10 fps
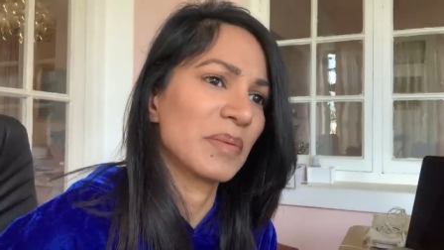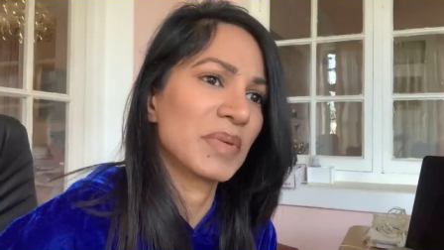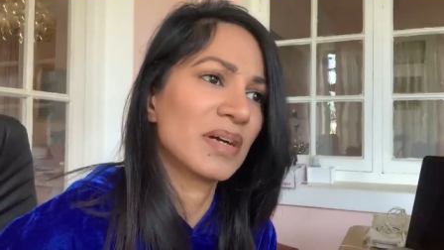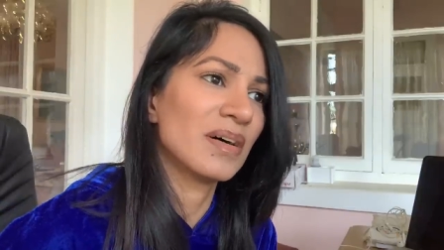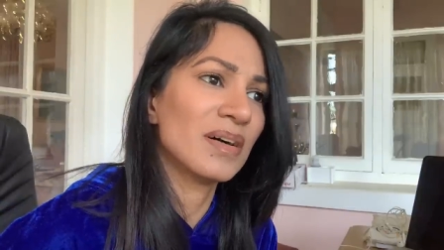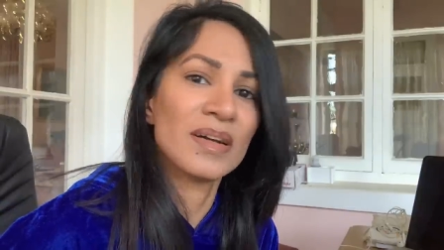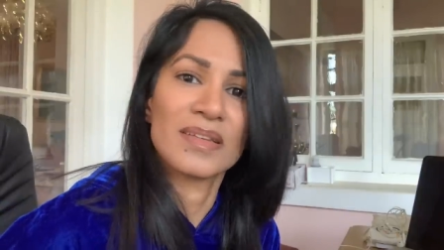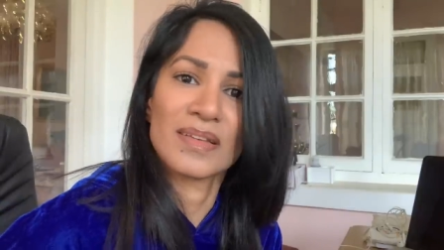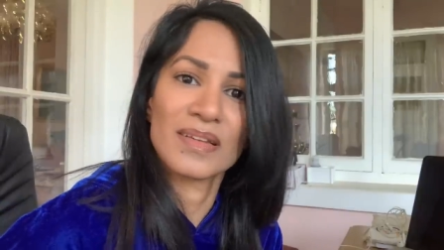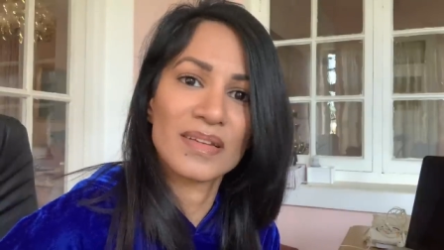I'm car
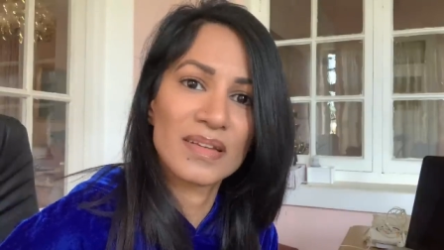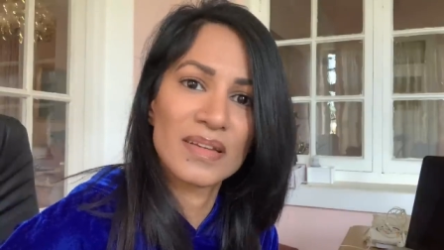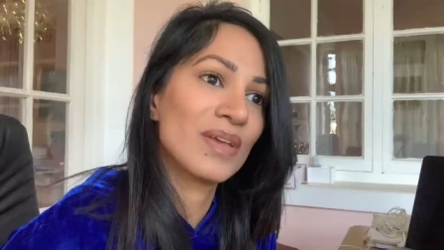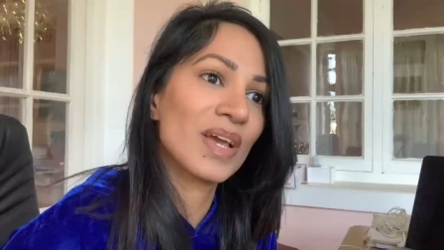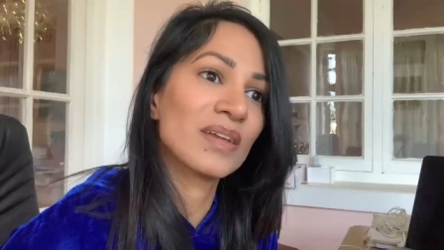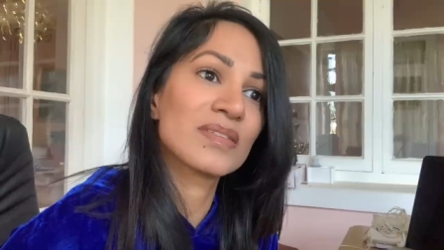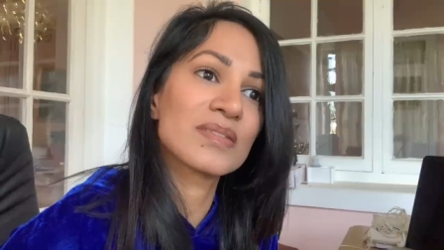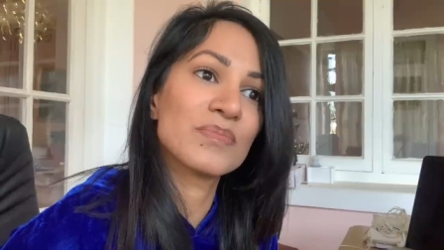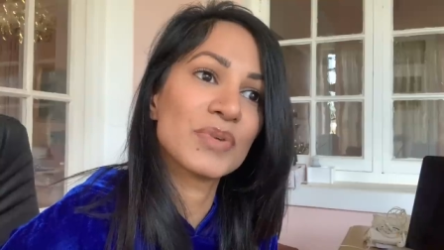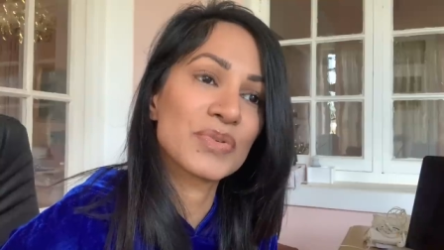hunting and it's
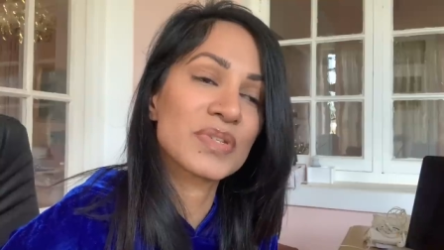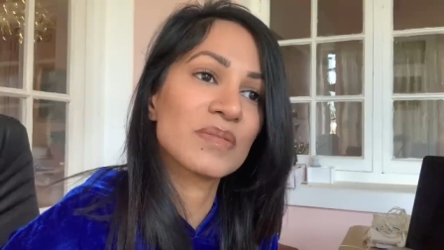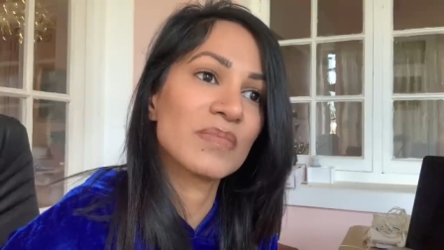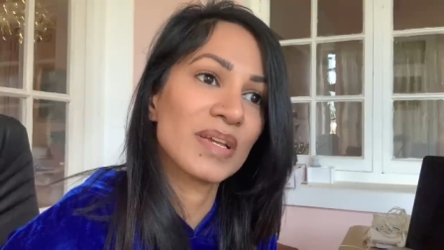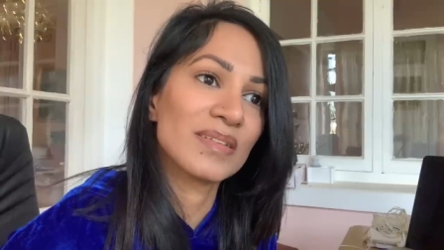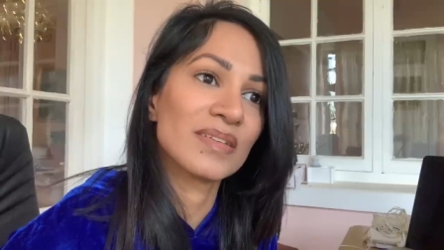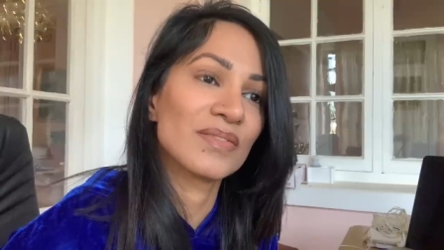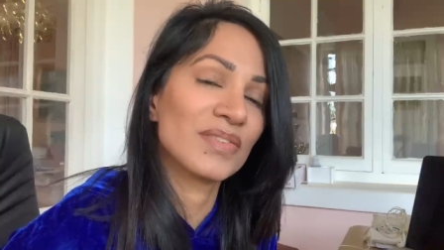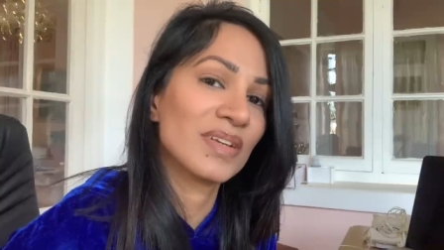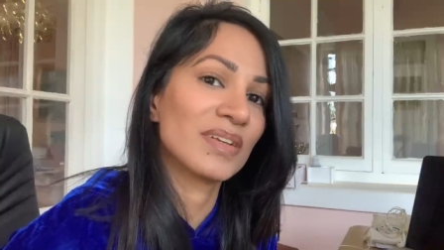the most amazing
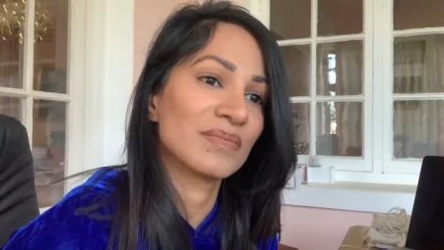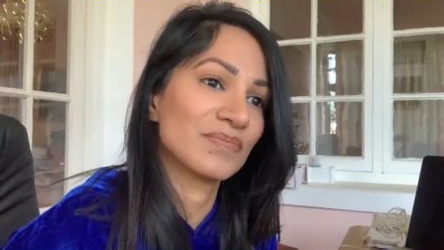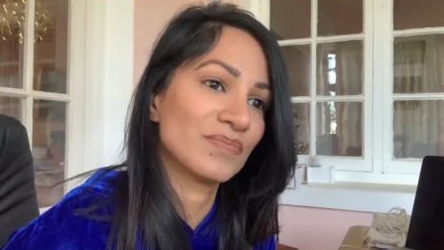feeling.